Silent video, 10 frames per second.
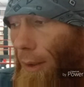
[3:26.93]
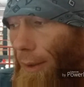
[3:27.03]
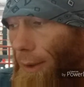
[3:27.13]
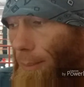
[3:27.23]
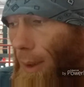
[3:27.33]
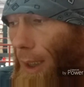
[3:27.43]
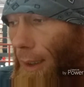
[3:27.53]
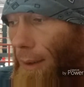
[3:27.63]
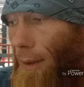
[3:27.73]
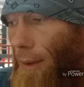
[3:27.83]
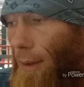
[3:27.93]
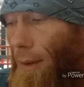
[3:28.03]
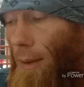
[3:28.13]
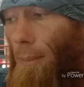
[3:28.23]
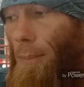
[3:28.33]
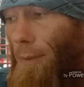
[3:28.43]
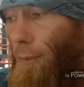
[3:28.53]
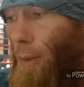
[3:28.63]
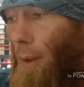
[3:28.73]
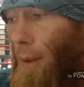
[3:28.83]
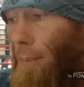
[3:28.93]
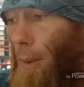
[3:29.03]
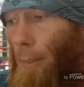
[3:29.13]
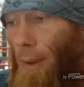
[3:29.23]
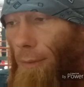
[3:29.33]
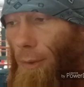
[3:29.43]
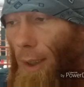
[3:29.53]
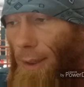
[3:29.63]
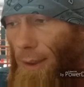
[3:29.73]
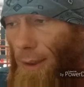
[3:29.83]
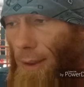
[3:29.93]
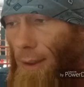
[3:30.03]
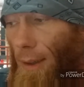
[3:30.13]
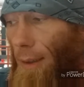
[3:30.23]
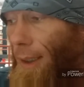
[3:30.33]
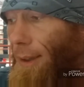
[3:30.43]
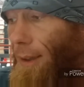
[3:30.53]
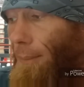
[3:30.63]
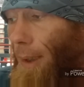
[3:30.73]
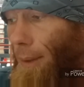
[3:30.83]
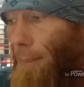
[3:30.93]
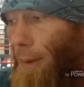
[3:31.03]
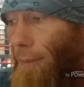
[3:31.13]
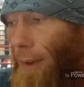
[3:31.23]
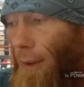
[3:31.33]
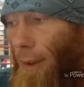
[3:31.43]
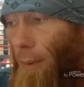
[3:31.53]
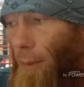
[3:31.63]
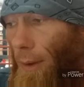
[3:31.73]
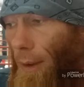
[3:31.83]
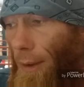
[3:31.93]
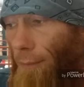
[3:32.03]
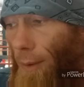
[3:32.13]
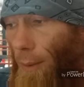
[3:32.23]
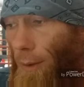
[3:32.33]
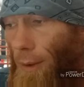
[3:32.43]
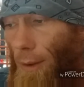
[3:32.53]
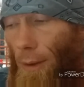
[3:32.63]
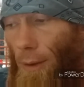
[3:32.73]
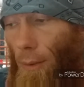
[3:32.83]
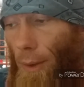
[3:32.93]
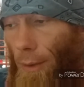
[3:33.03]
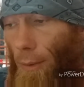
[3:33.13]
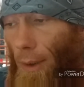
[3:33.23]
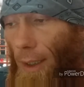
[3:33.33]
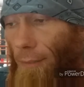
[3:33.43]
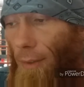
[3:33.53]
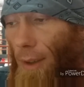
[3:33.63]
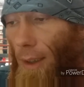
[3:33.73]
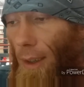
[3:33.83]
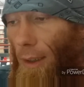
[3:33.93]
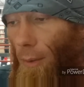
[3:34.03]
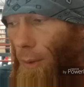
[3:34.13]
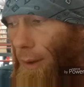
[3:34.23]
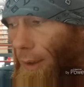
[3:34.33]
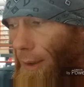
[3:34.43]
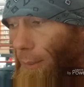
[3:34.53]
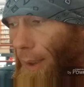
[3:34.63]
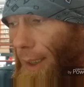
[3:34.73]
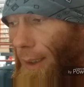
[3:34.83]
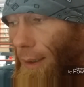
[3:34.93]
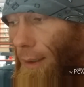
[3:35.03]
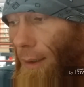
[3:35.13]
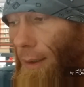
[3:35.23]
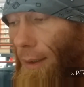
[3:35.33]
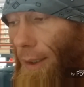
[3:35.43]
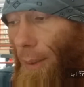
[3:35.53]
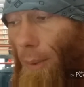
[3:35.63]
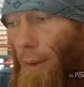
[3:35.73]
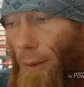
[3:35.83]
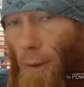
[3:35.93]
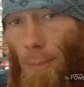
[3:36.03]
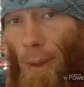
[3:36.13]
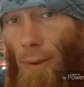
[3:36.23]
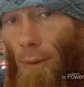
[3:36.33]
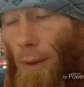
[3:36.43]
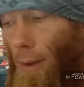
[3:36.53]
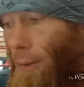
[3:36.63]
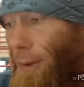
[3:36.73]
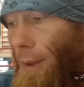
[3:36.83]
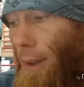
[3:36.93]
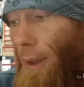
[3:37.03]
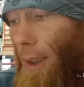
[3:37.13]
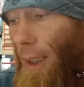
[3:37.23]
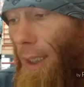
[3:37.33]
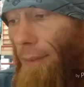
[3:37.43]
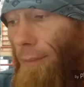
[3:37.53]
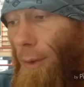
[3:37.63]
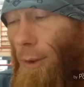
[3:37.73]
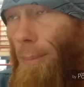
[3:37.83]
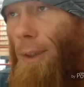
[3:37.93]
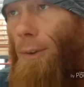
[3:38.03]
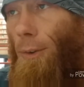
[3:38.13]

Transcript: on the spot. Before a moment of crisis, they seem like perfectly ordinary folks, going through life in an ordinary way. They wear no special clothes and have no special